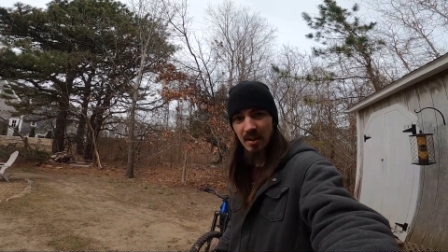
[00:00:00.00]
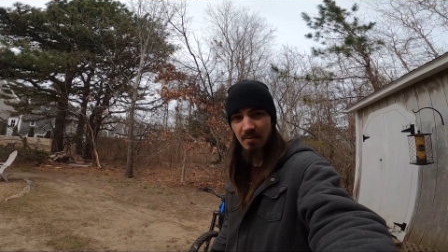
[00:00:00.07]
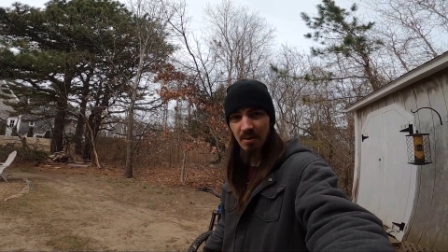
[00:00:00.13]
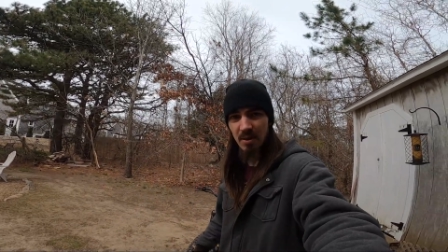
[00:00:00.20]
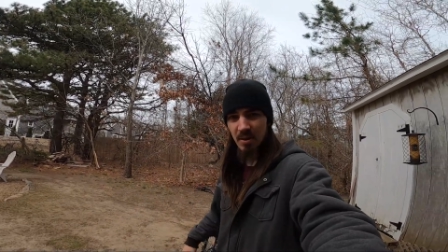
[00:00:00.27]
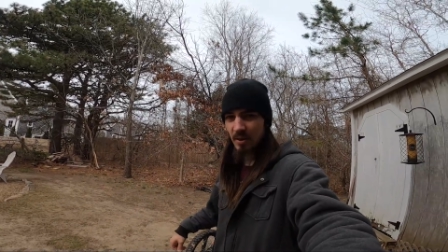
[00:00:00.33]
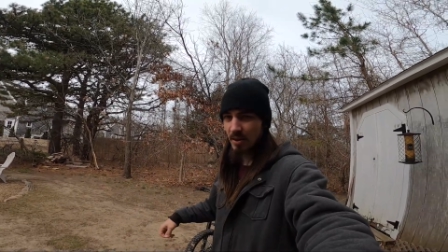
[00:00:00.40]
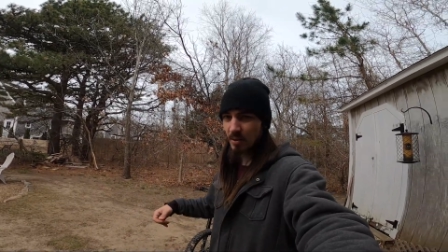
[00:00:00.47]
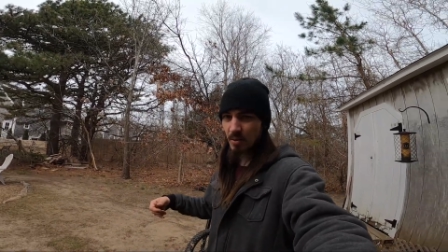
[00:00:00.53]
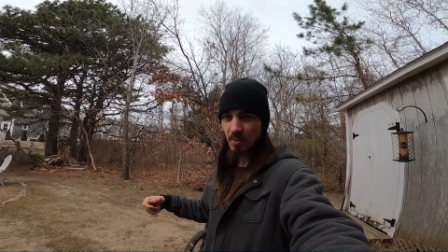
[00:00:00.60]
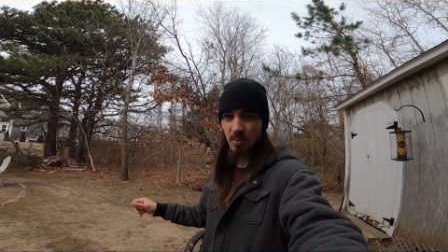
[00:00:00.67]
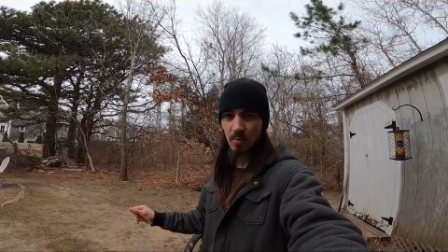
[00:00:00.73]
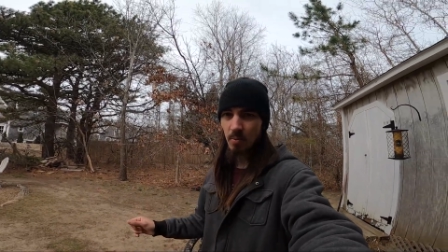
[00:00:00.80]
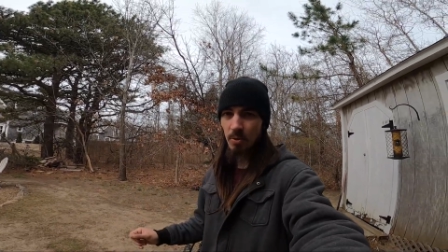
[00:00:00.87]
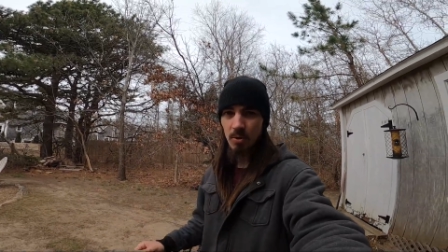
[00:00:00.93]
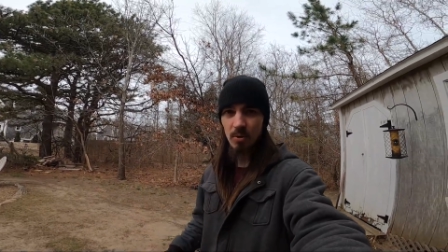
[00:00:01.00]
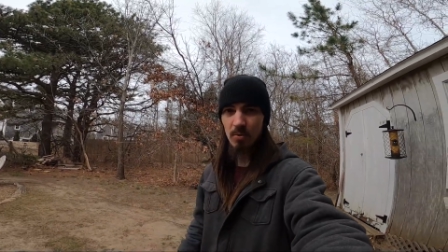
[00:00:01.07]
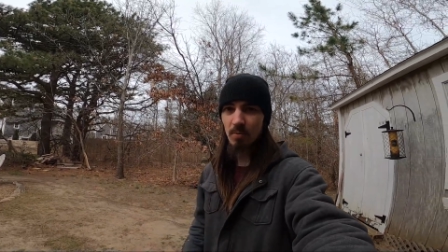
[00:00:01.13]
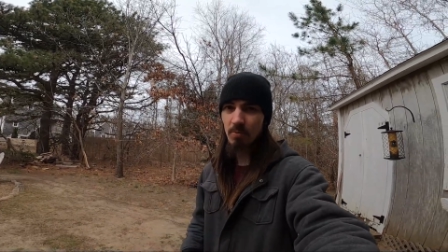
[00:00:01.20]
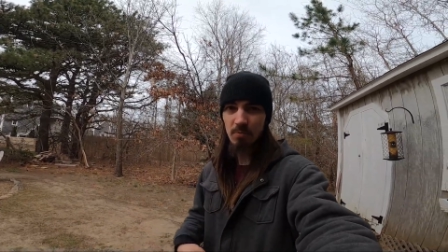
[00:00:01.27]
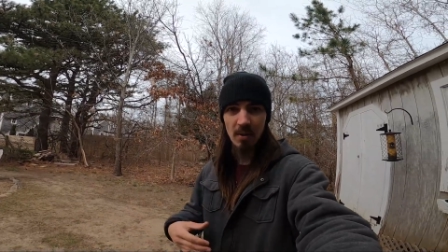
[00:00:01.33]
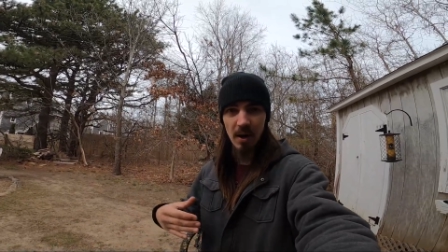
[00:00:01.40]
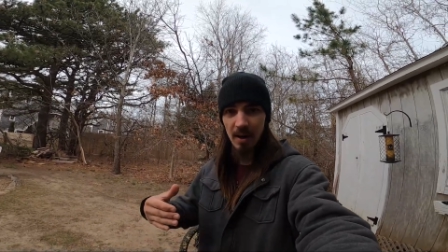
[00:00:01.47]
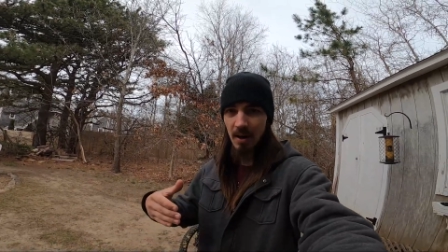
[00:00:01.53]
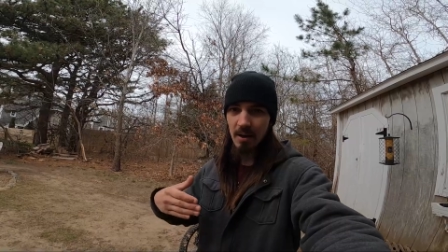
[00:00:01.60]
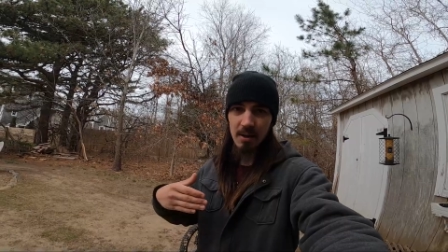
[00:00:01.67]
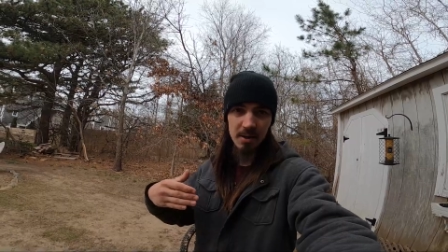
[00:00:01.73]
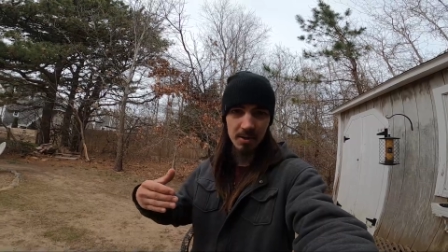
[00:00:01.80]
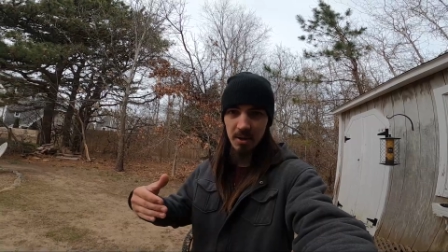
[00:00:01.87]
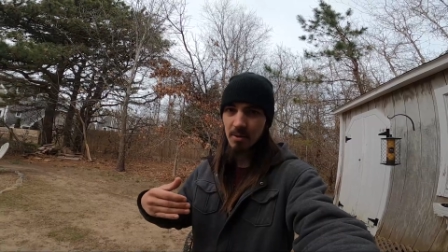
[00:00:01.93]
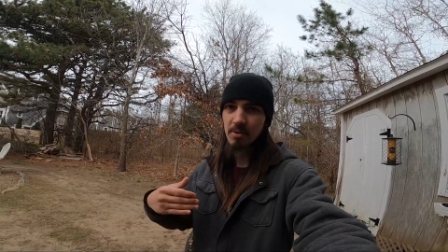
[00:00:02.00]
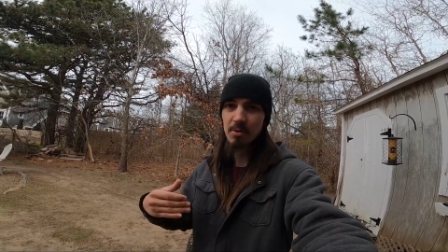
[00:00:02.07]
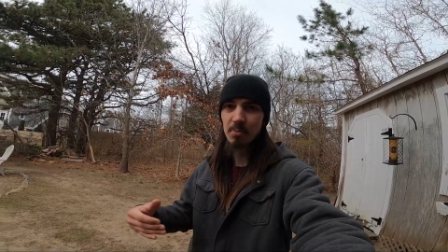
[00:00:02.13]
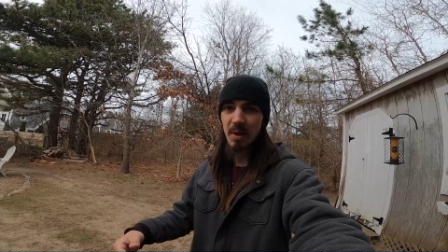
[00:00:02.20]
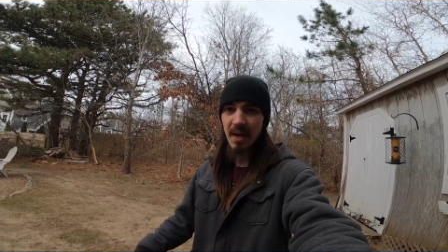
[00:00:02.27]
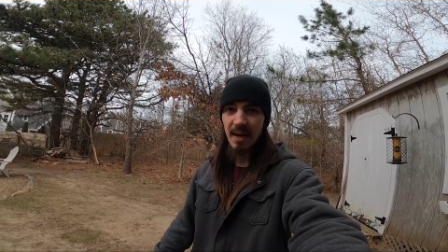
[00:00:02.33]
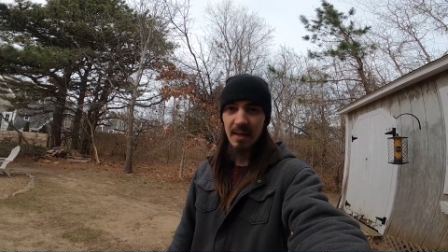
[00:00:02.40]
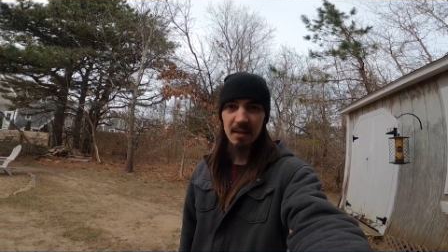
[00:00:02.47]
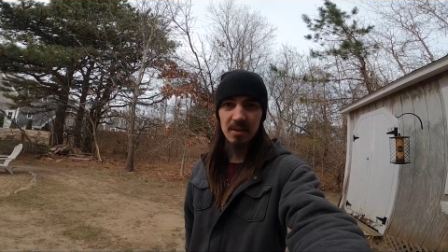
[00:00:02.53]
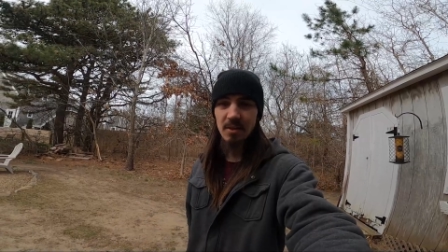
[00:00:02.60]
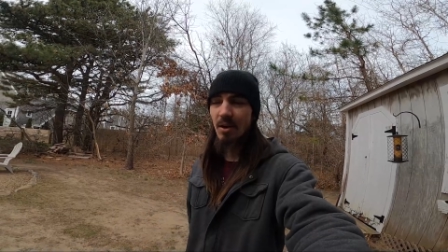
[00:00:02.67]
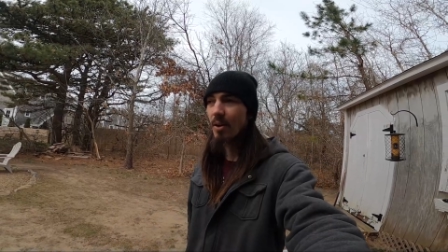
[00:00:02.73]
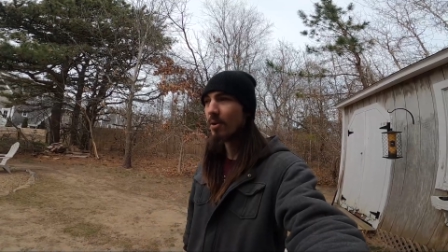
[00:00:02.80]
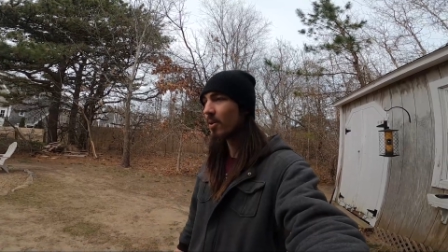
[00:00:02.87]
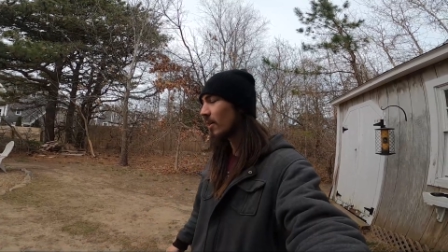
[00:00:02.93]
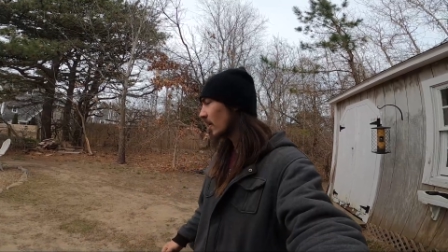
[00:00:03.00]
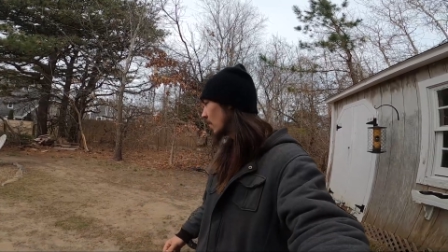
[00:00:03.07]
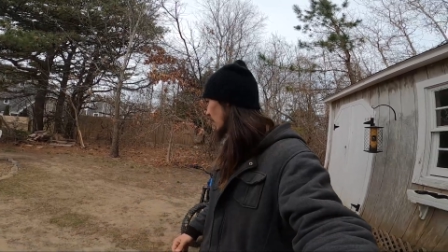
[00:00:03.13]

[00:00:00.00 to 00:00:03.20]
and everything, we're right on each other's back. So